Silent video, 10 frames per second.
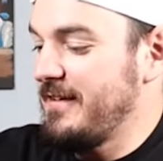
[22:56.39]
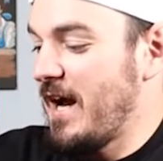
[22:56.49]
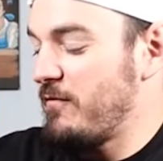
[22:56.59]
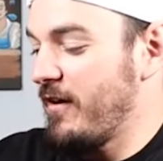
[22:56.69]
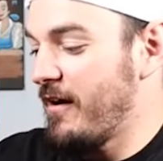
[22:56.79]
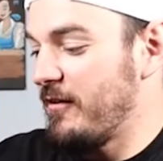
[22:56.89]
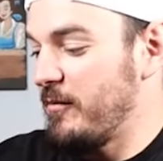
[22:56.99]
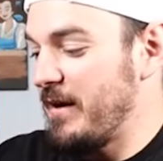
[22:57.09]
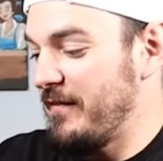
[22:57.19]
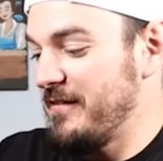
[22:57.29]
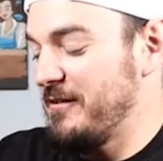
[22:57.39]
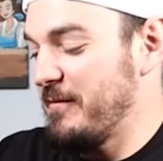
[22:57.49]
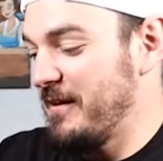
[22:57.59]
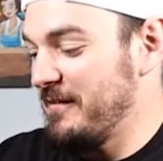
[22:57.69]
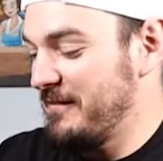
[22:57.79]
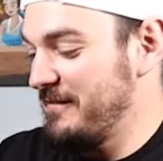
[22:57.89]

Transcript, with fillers: I forgot all about this, man.